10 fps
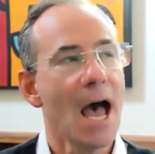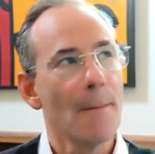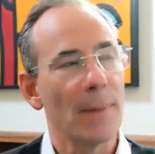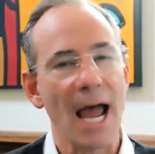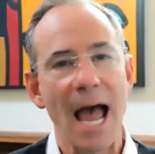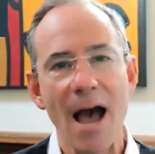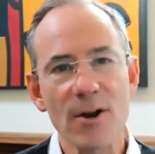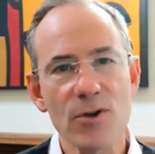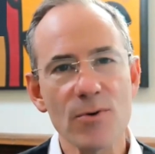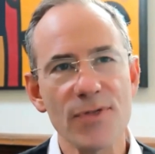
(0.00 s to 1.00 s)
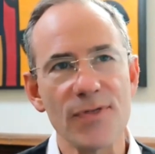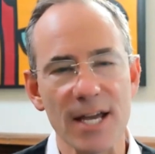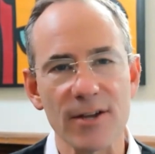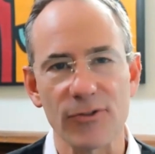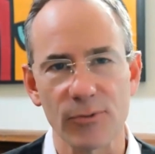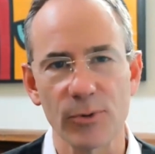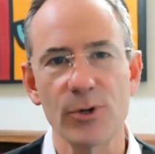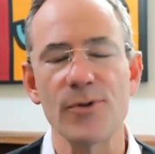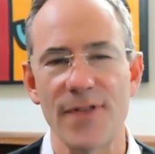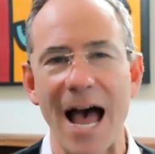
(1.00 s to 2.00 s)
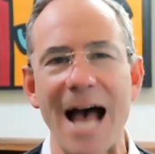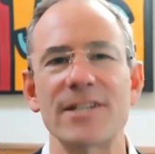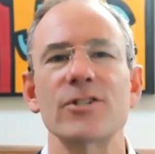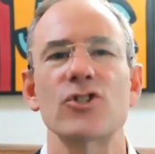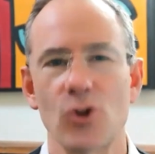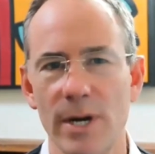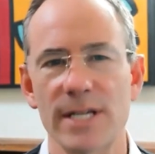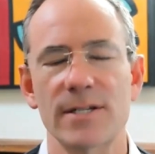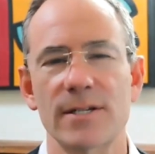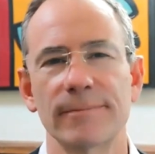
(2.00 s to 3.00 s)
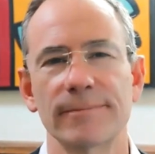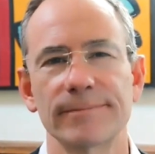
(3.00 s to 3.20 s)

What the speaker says: but how do you think through that choice?